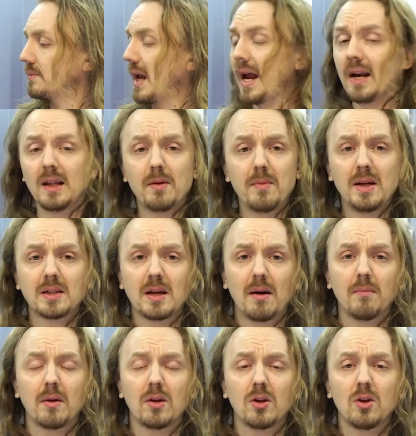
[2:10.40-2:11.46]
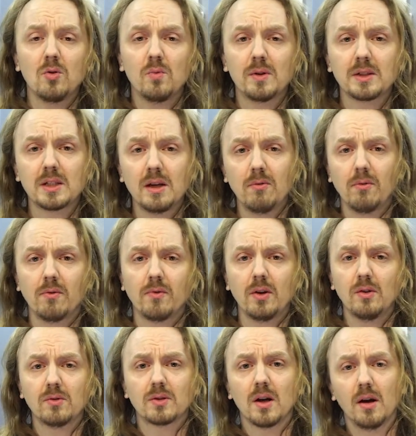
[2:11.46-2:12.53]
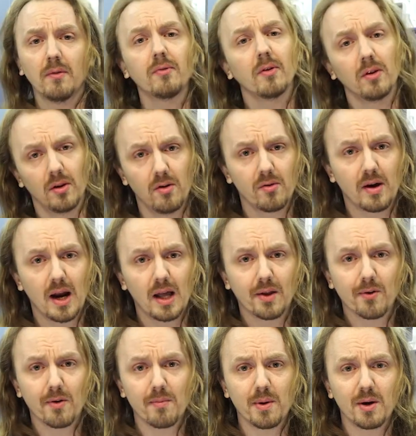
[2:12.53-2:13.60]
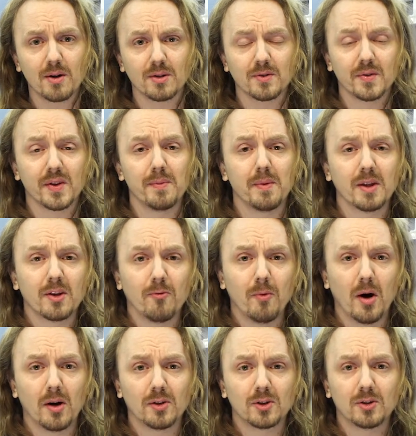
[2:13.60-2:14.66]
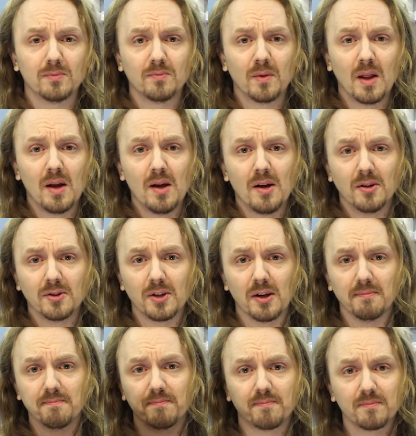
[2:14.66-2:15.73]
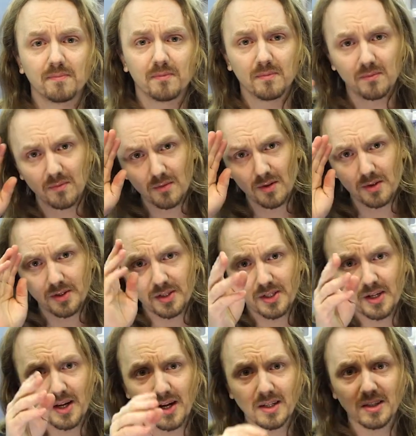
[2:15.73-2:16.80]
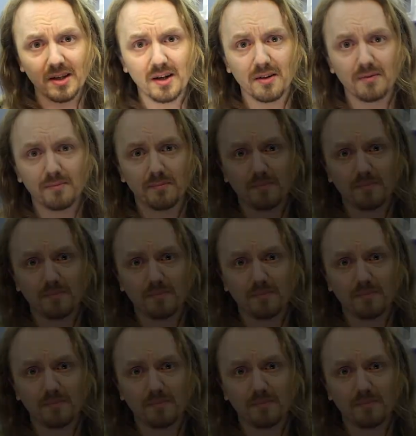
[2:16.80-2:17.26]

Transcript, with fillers: And in the meantime, you will see reviews of low calorie beers for the month of March. So, see you guys later.